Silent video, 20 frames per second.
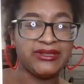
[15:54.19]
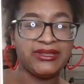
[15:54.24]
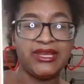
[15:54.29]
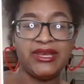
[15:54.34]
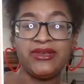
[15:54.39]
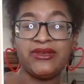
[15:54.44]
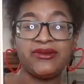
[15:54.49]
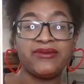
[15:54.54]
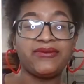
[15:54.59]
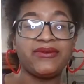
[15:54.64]

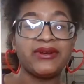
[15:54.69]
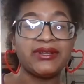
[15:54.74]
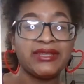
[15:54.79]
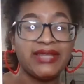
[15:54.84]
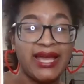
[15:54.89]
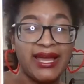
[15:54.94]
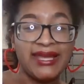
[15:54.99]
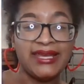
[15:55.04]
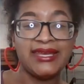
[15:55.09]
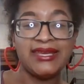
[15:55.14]
Thank you for
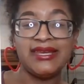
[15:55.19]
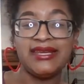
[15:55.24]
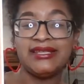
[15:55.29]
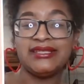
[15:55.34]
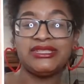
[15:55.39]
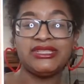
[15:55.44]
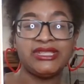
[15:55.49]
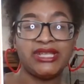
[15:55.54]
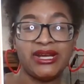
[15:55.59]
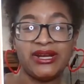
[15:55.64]
liking,
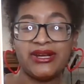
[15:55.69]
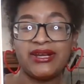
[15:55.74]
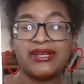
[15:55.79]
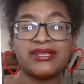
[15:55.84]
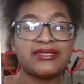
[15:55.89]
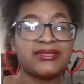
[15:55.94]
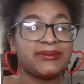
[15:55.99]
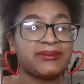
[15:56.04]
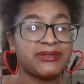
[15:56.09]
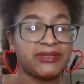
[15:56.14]
sharing,
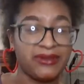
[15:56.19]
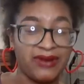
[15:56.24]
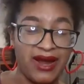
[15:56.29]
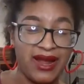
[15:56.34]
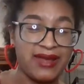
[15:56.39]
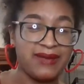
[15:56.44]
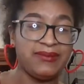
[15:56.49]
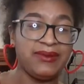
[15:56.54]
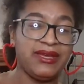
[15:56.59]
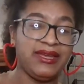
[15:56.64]

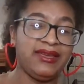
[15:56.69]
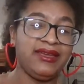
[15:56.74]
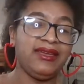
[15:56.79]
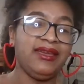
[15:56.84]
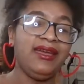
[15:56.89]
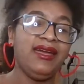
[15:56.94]
subscribing.